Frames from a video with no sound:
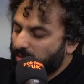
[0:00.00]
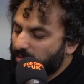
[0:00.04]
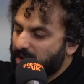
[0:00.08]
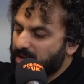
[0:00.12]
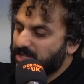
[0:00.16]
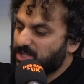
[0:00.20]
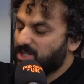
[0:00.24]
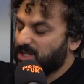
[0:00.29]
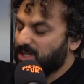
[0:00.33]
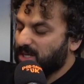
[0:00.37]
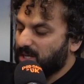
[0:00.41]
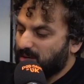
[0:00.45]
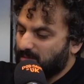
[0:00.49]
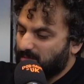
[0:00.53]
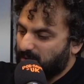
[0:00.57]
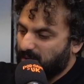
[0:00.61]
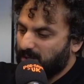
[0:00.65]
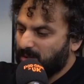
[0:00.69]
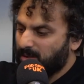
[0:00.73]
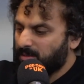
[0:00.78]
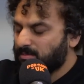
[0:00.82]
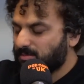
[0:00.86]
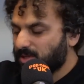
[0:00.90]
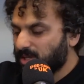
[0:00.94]
were actually
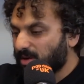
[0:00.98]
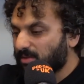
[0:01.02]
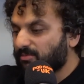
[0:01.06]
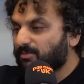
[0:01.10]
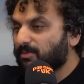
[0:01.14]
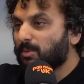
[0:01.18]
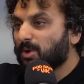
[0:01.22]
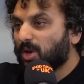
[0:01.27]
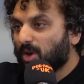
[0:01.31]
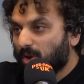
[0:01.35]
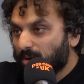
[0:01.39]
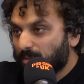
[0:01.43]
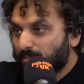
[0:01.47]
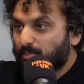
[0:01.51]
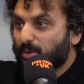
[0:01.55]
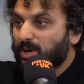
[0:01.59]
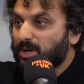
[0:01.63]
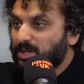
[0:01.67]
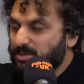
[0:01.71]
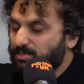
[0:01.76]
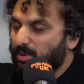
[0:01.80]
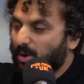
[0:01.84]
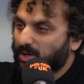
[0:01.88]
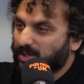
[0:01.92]
hearing, from a lot of
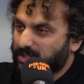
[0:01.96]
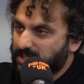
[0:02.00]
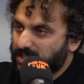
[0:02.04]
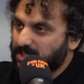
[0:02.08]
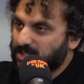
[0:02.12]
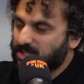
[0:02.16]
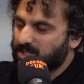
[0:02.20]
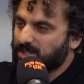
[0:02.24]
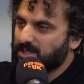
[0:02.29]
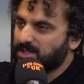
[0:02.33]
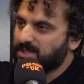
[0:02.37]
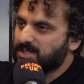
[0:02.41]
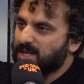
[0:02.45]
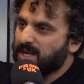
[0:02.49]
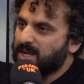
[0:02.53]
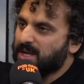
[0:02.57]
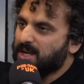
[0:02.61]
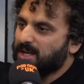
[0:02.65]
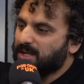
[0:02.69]
British politicians,